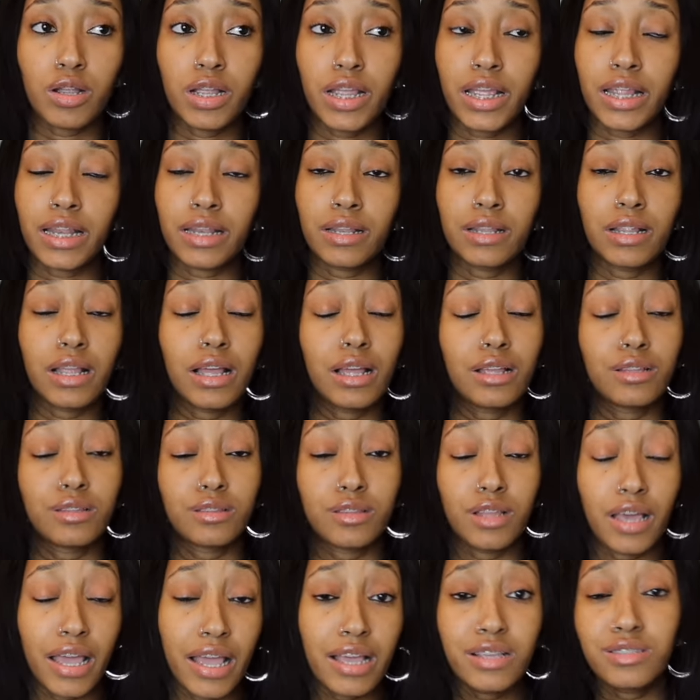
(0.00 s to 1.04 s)
And
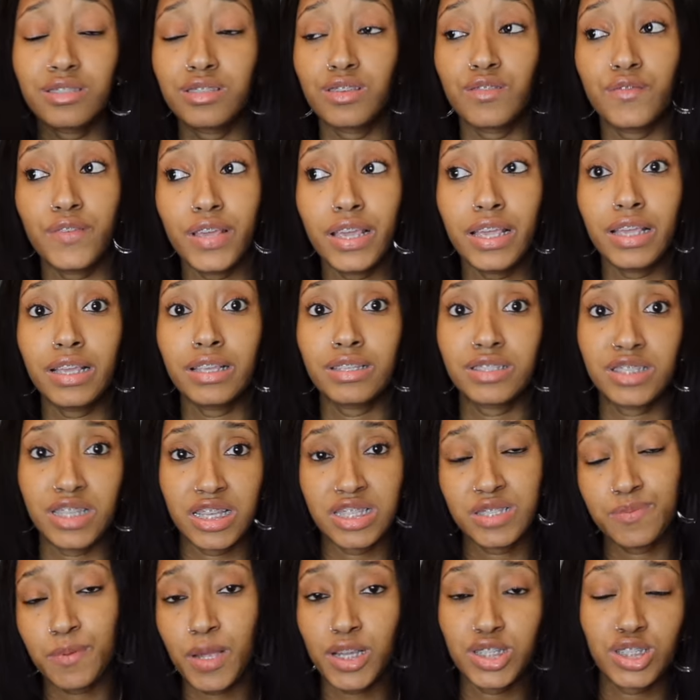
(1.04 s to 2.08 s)
the SUVs,
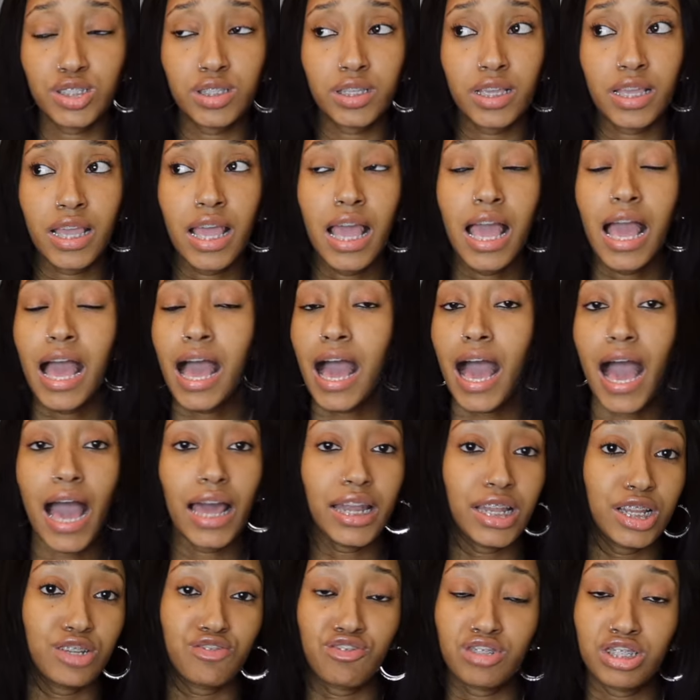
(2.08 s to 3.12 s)
especially, I
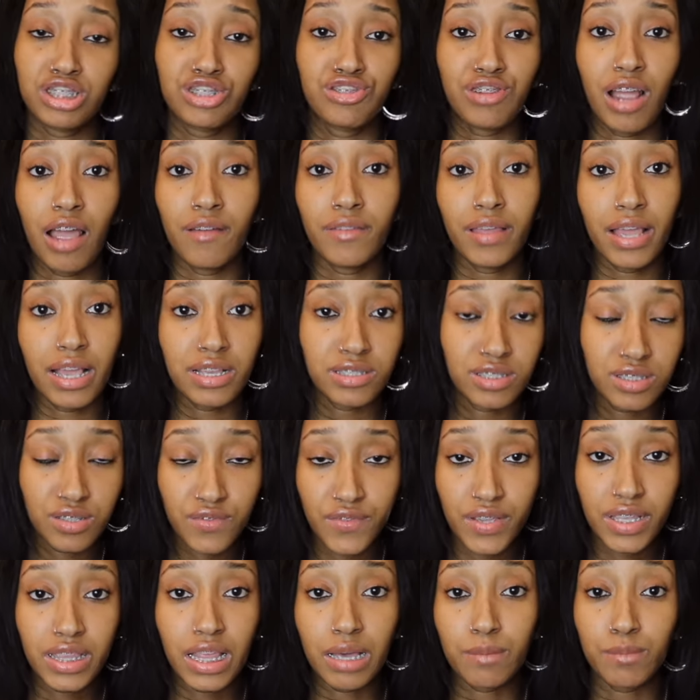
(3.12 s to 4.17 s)
didn't really drive the
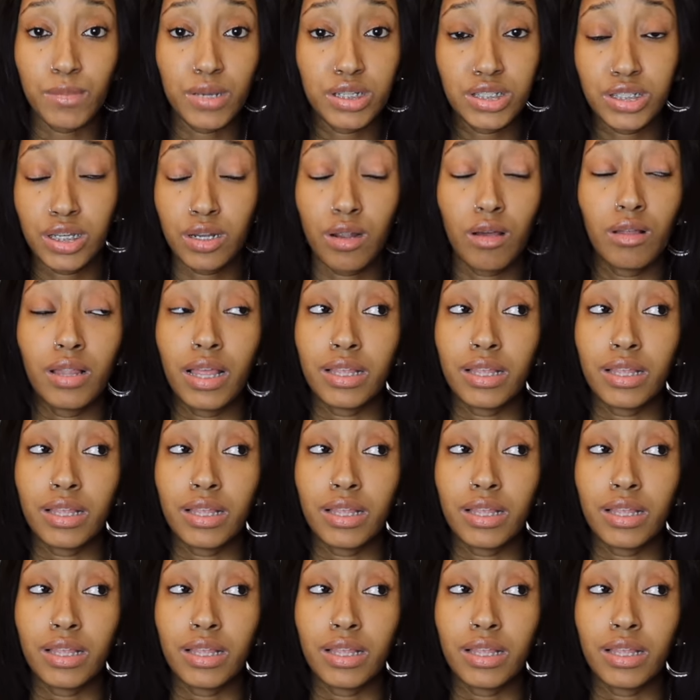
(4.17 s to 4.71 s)
SUV that much at all.